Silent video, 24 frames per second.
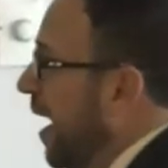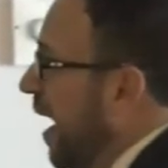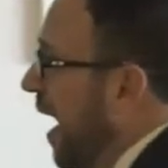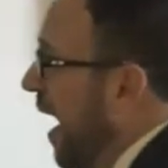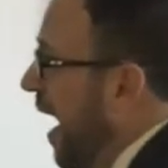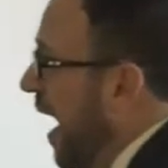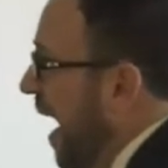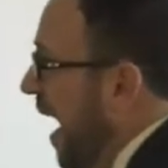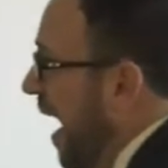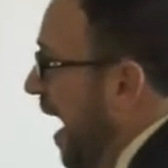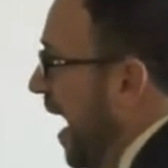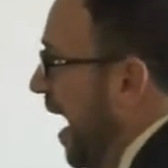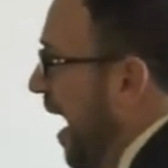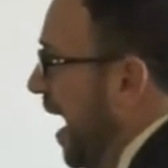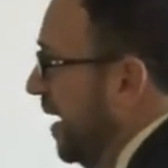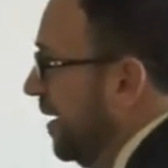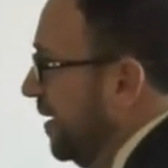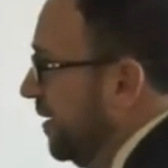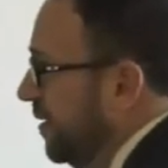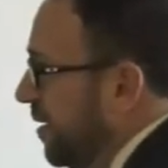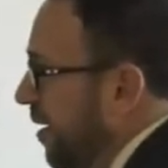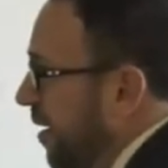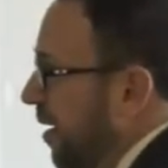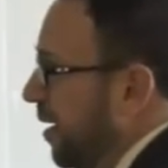
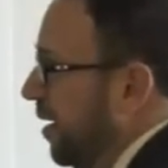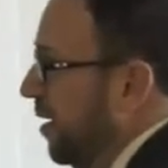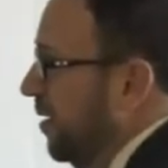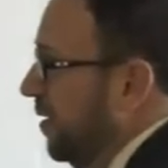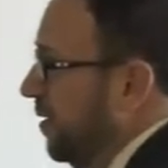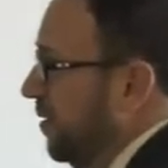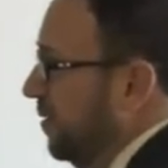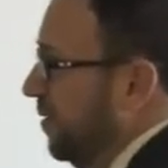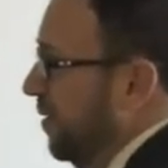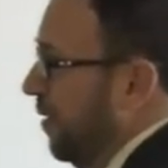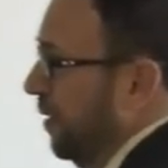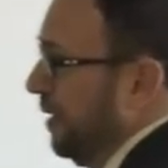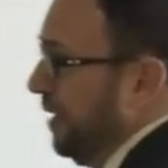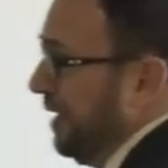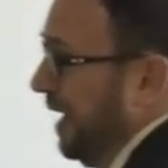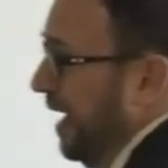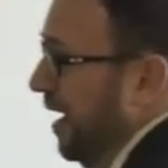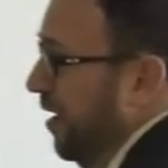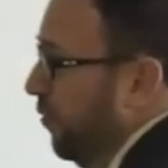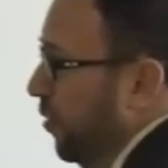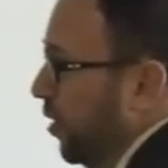And the idea